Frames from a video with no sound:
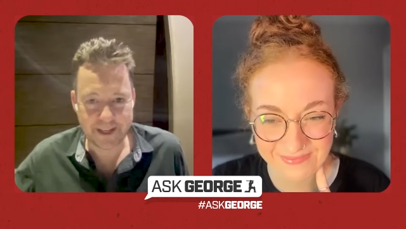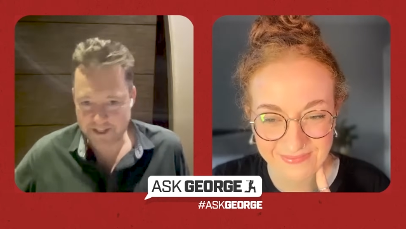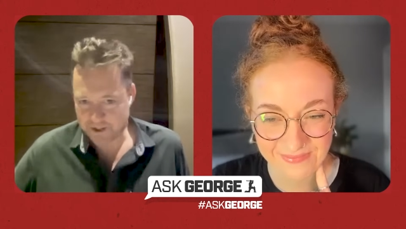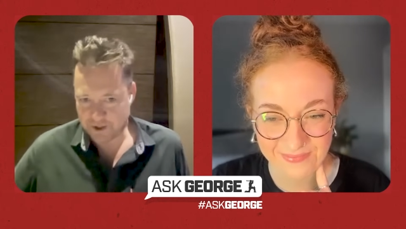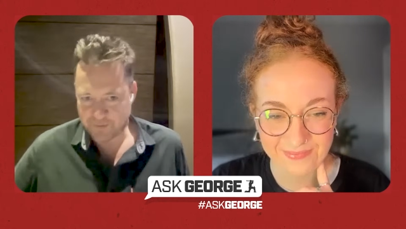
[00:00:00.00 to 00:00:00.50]
Speaker 1: it
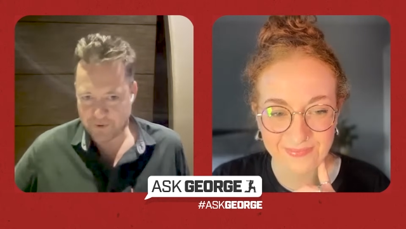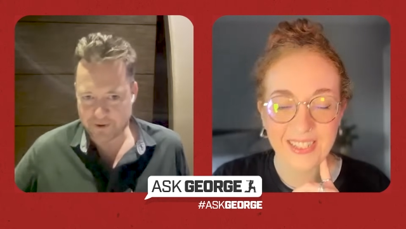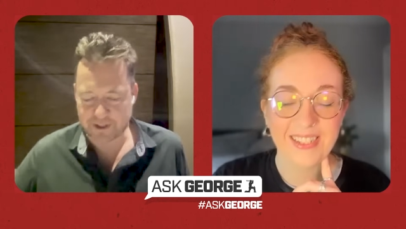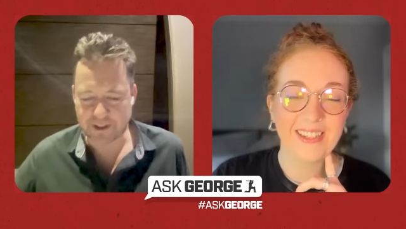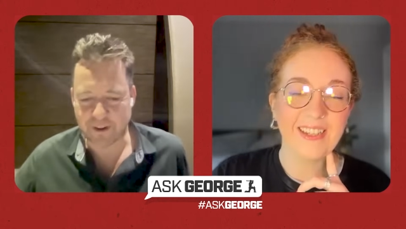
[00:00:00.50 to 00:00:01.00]
is a
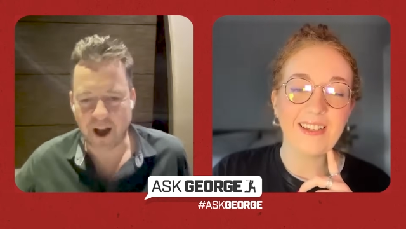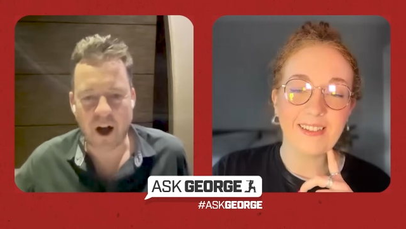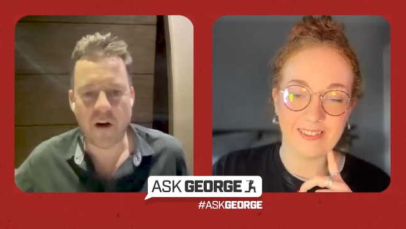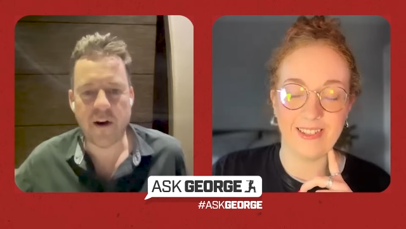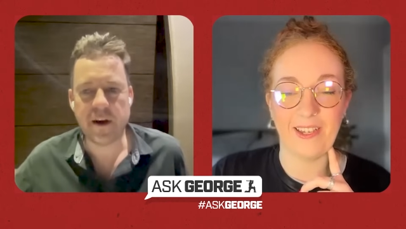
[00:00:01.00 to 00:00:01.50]
conspiracy theory.
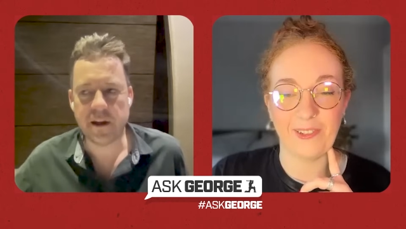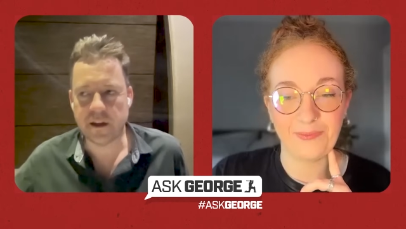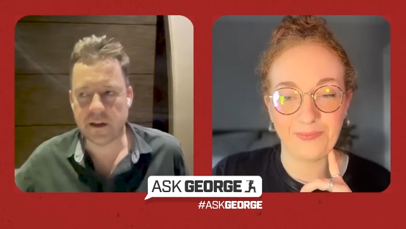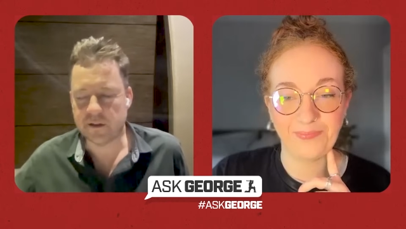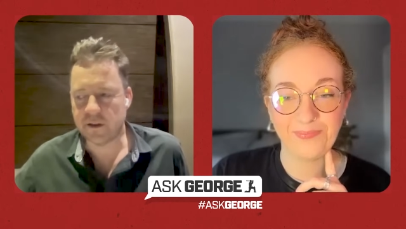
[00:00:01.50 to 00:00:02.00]
Are
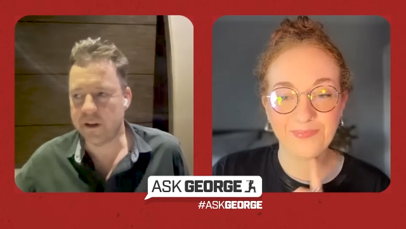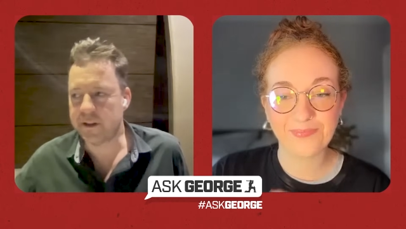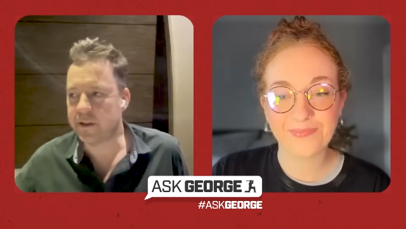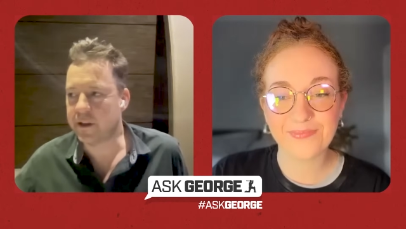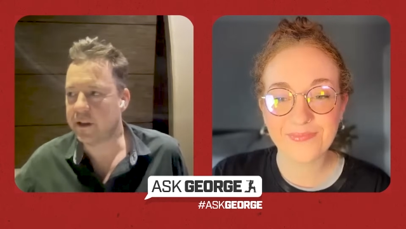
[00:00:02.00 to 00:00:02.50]
India trying
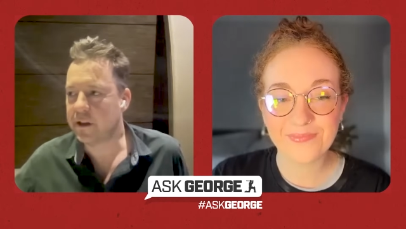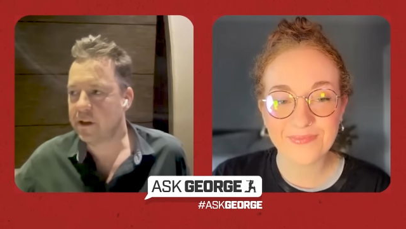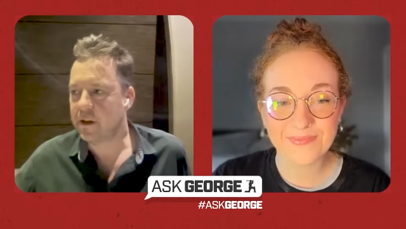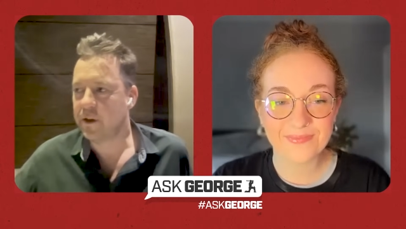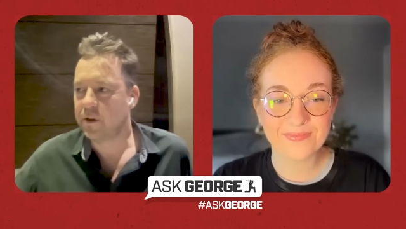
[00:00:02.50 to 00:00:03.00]
to
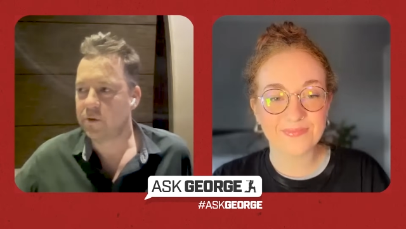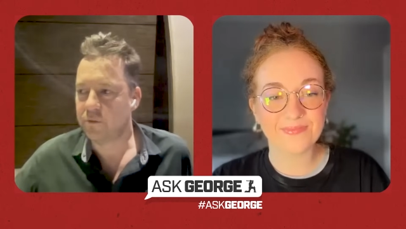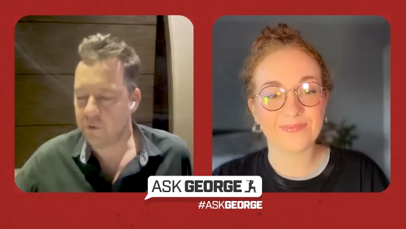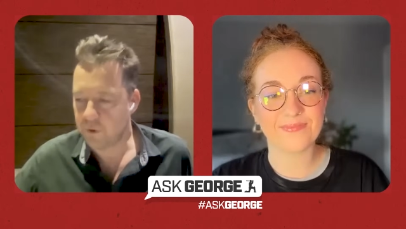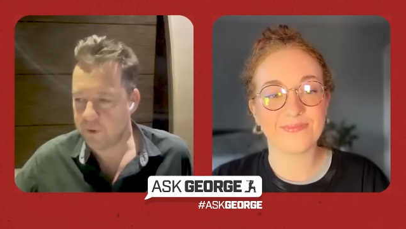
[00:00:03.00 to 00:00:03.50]

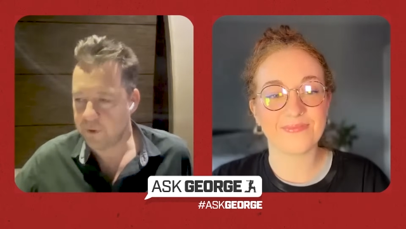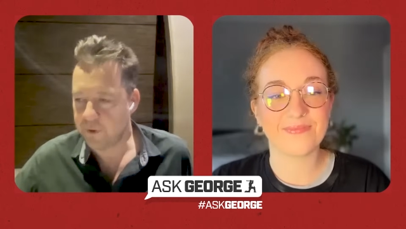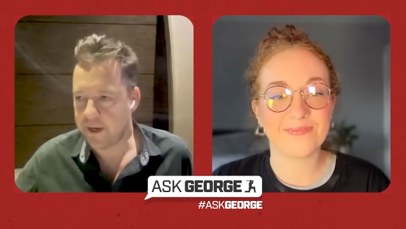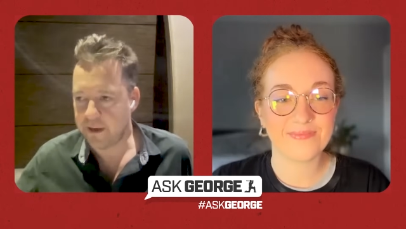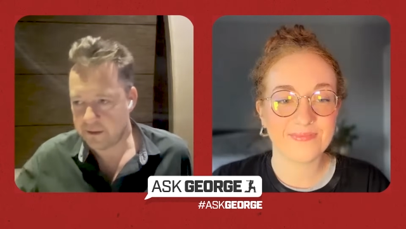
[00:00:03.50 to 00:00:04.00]
ruin
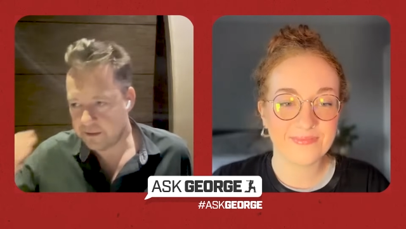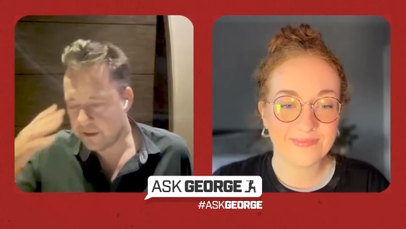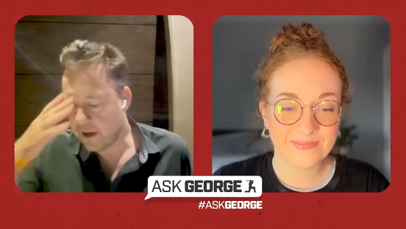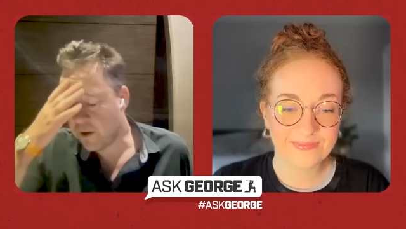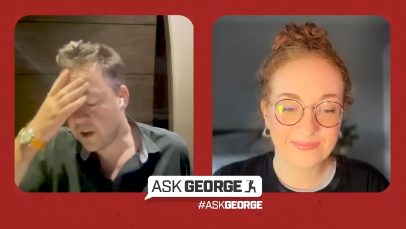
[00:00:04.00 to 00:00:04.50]

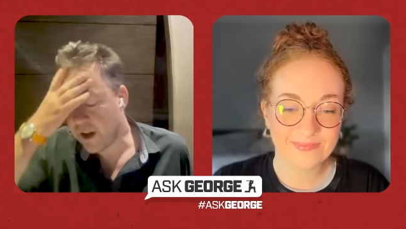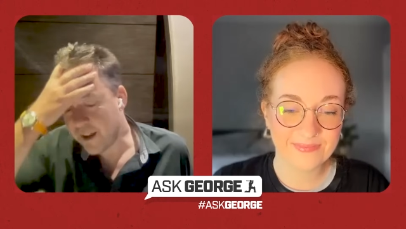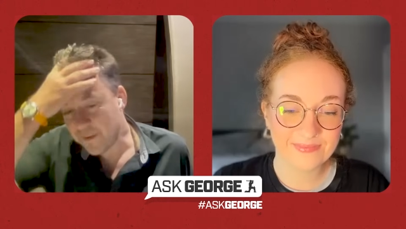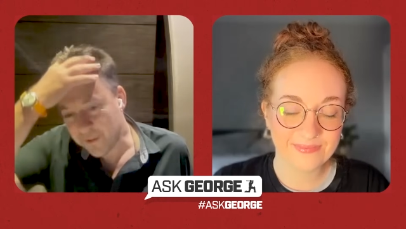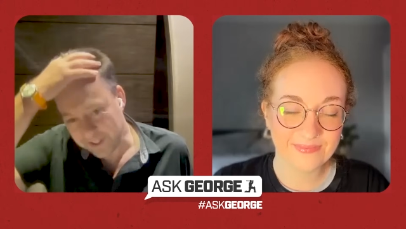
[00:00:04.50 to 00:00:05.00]
ODI? I
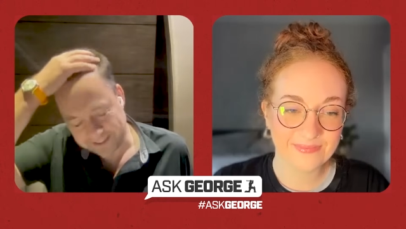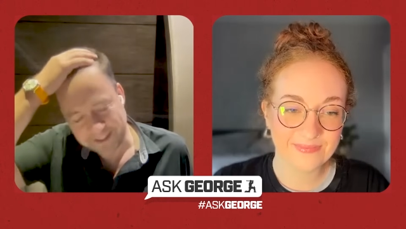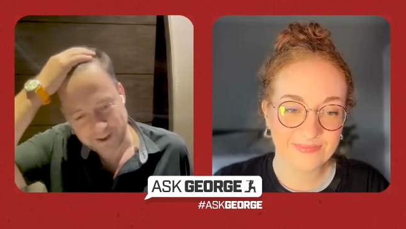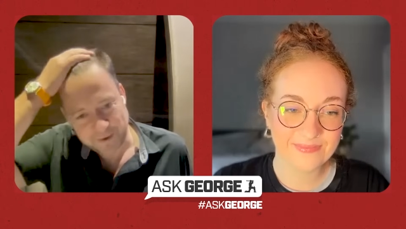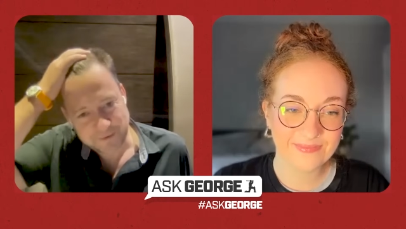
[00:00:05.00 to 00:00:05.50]
don't think
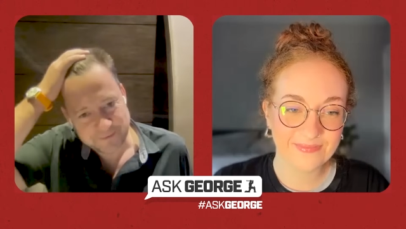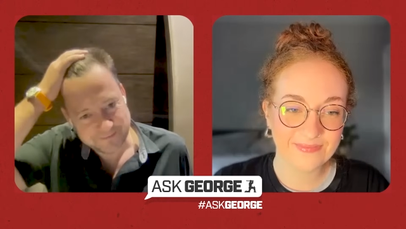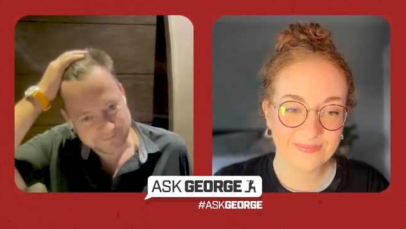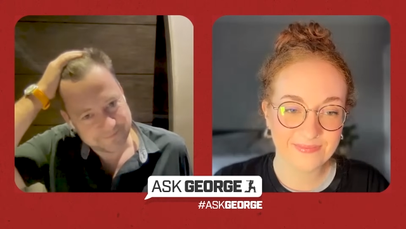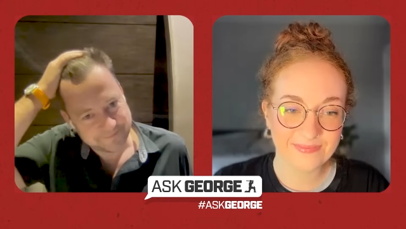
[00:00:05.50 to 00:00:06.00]
so.
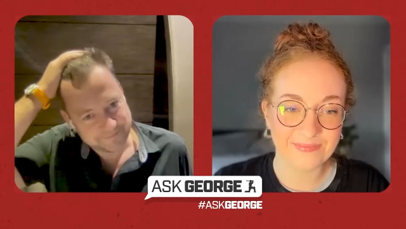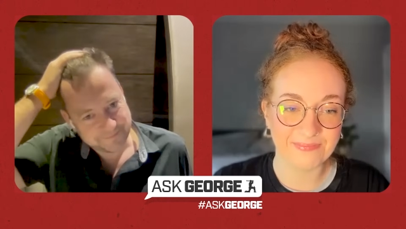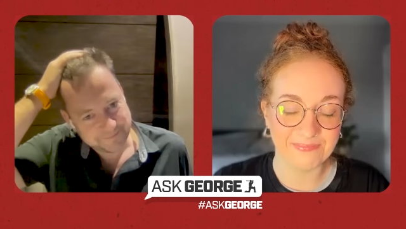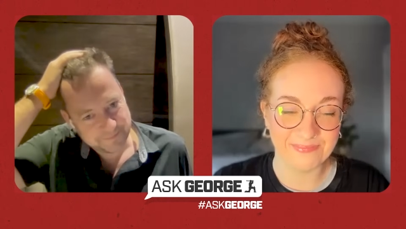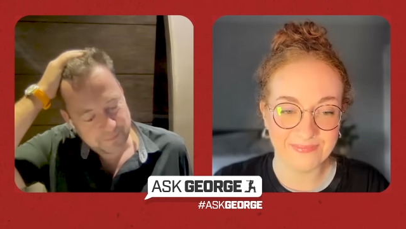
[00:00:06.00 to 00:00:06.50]

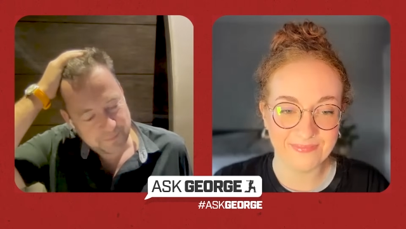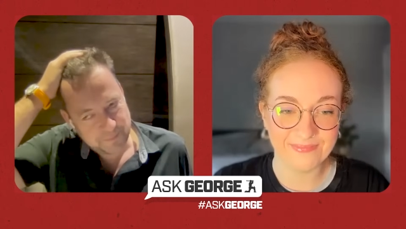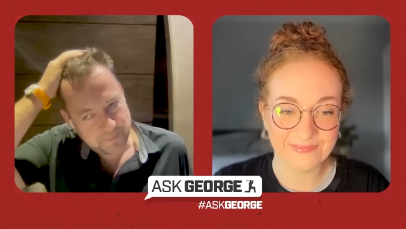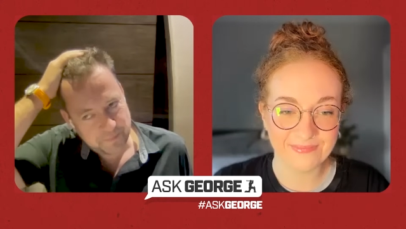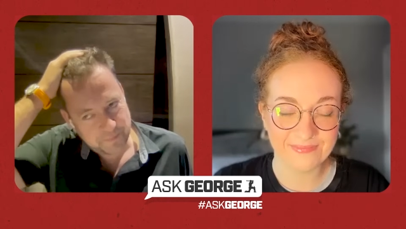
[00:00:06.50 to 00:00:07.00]
Mm-hmm
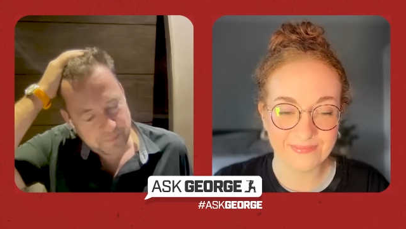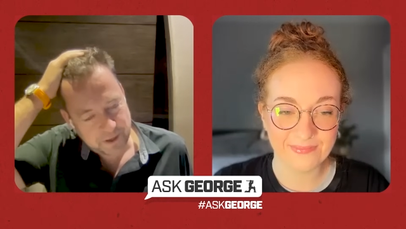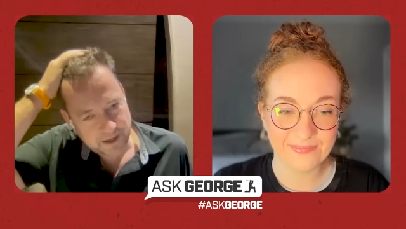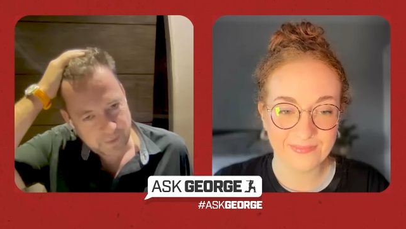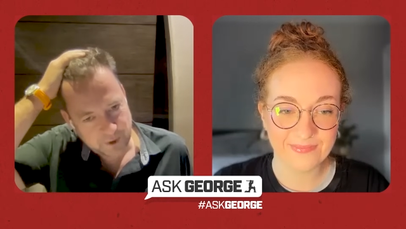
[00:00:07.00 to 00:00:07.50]
but
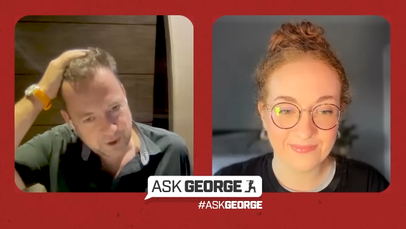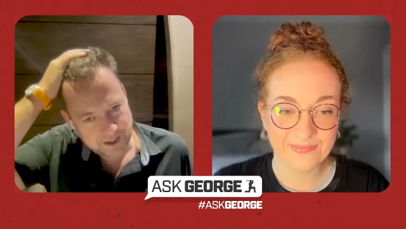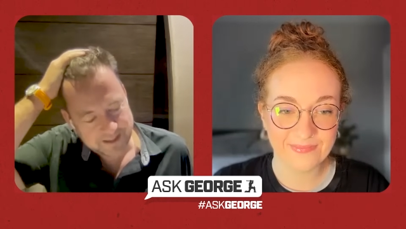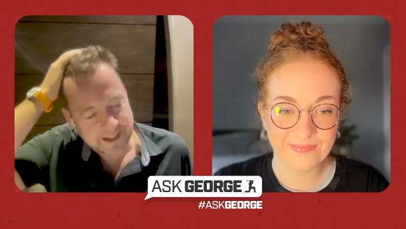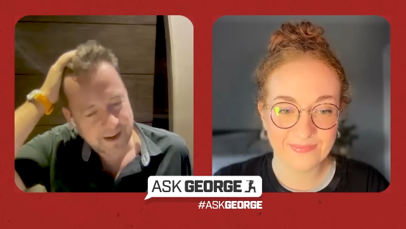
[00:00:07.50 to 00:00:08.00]
I wish I
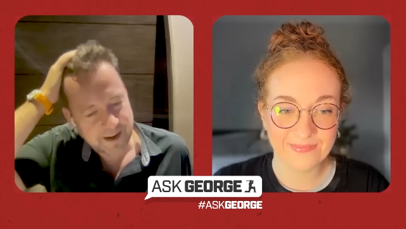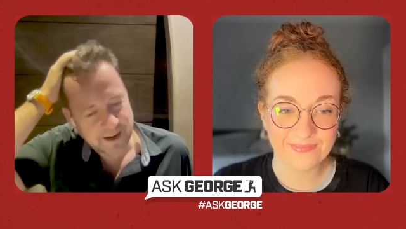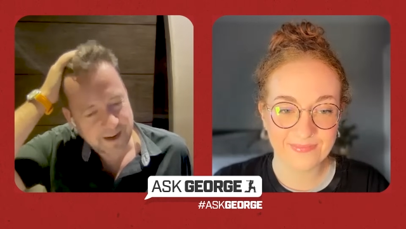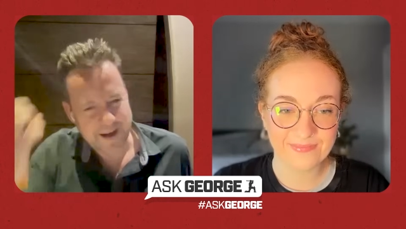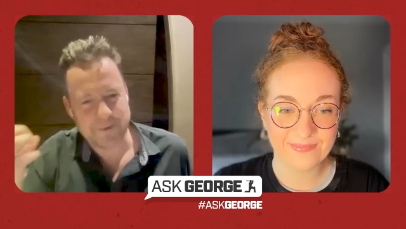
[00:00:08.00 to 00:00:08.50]
could say it with
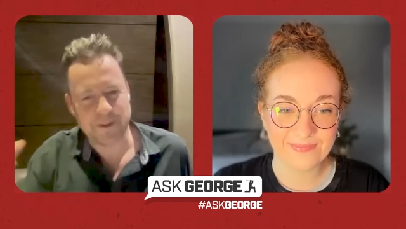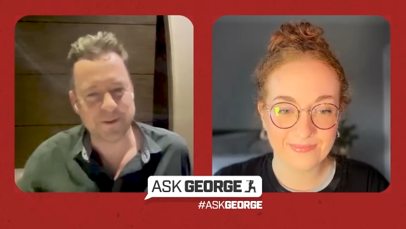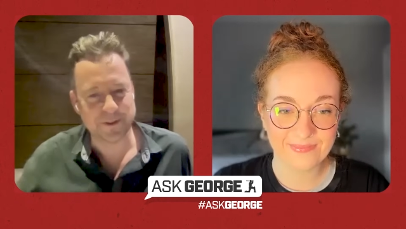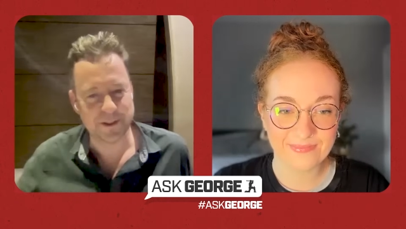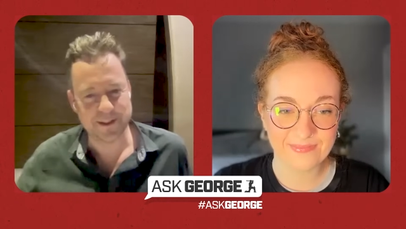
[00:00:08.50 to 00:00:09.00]
absolute
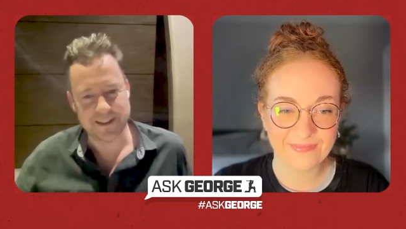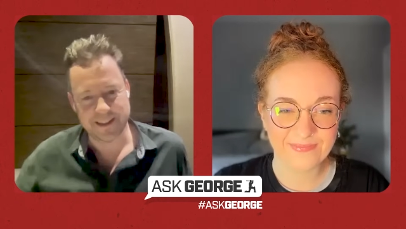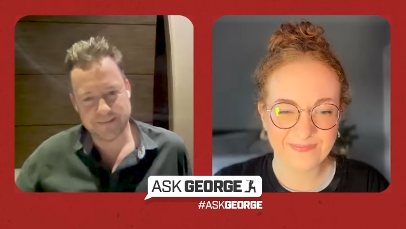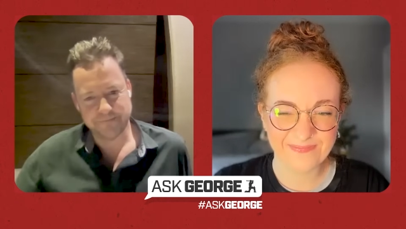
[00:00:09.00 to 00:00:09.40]
certainty.